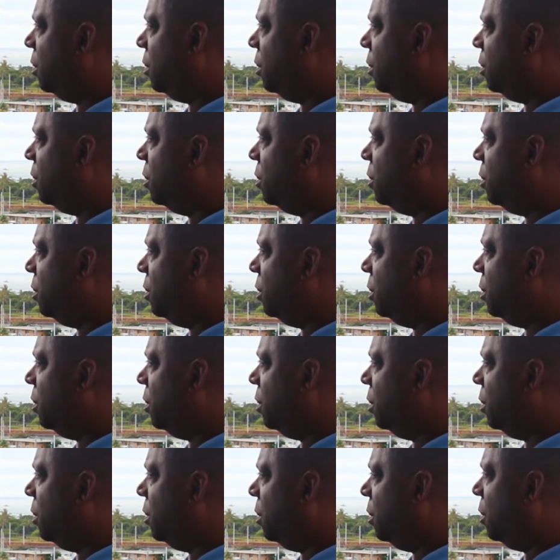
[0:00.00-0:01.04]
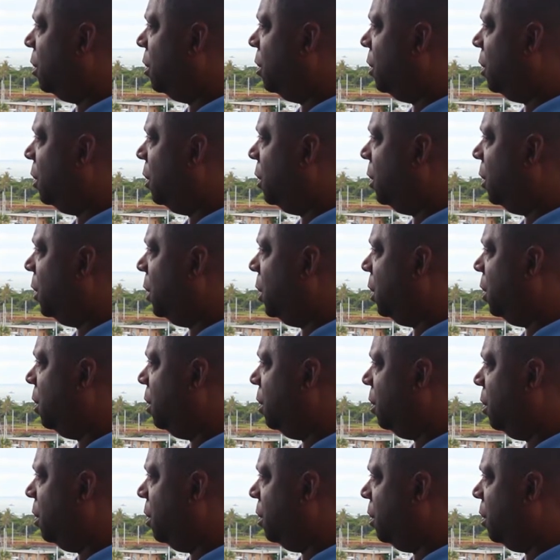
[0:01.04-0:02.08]

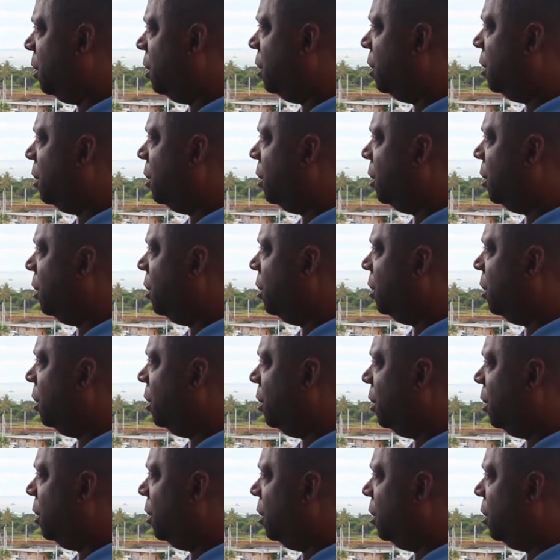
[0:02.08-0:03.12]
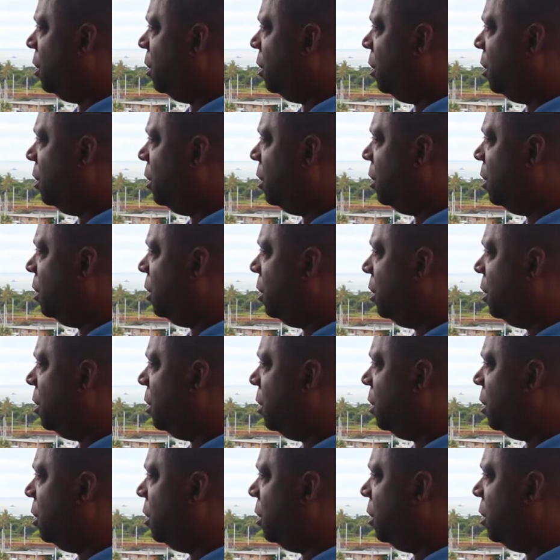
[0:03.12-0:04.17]

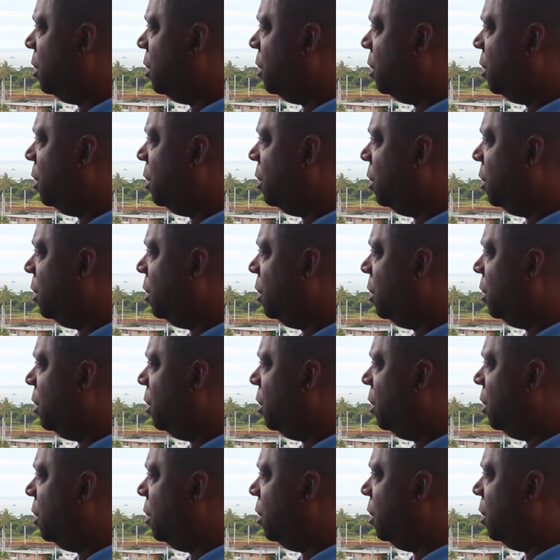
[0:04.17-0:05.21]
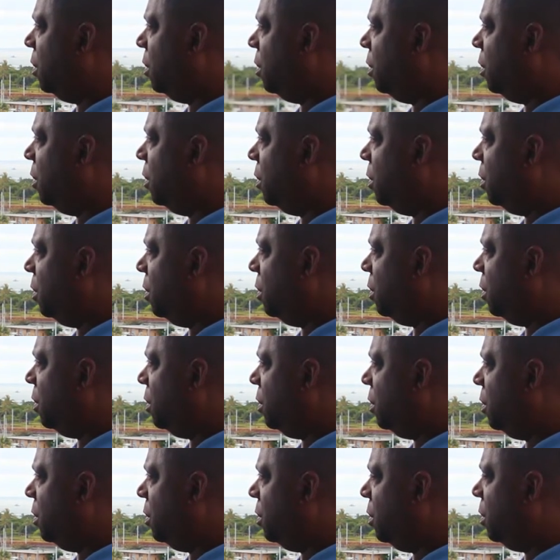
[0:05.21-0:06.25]

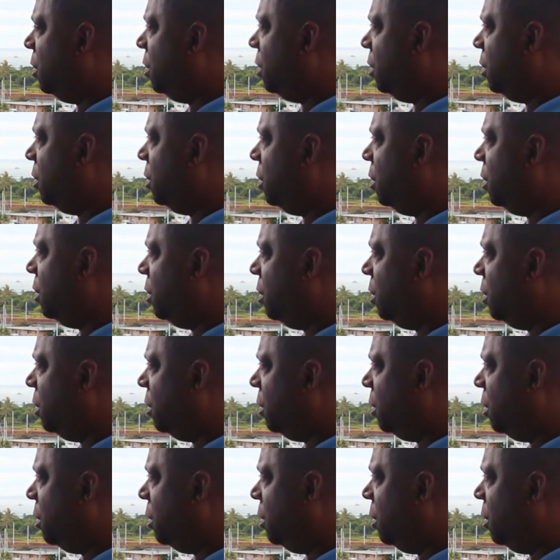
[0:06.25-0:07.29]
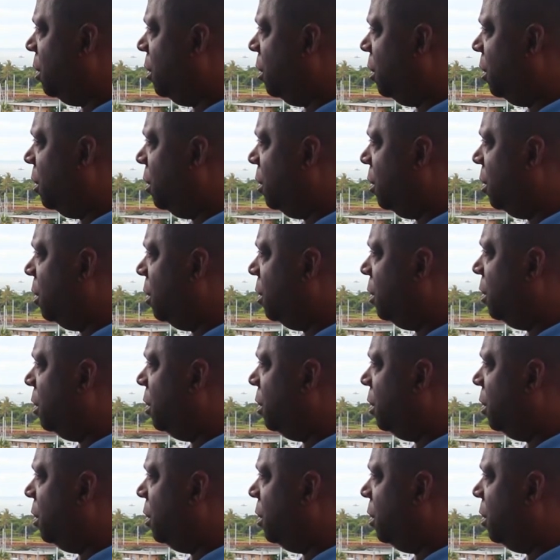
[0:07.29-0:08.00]
This person isn't speaking.